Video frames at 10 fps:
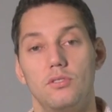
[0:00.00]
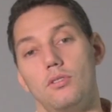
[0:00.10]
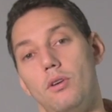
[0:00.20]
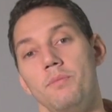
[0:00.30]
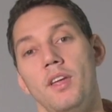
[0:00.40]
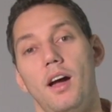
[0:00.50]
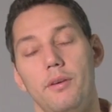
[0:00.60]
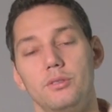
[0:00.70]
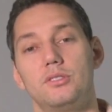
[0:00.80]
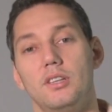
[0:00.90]
So
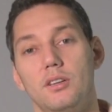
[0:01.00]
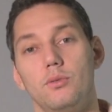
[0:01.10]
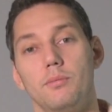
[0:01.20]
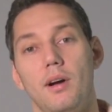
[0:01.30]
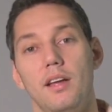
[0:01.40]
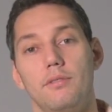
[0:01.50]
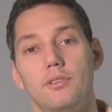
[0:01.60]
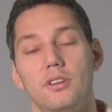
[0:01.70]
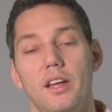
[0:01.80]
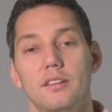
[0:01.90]
I would stick with Maya
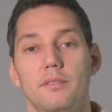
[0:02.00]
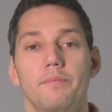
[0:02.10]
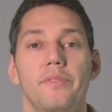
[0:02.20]
for that.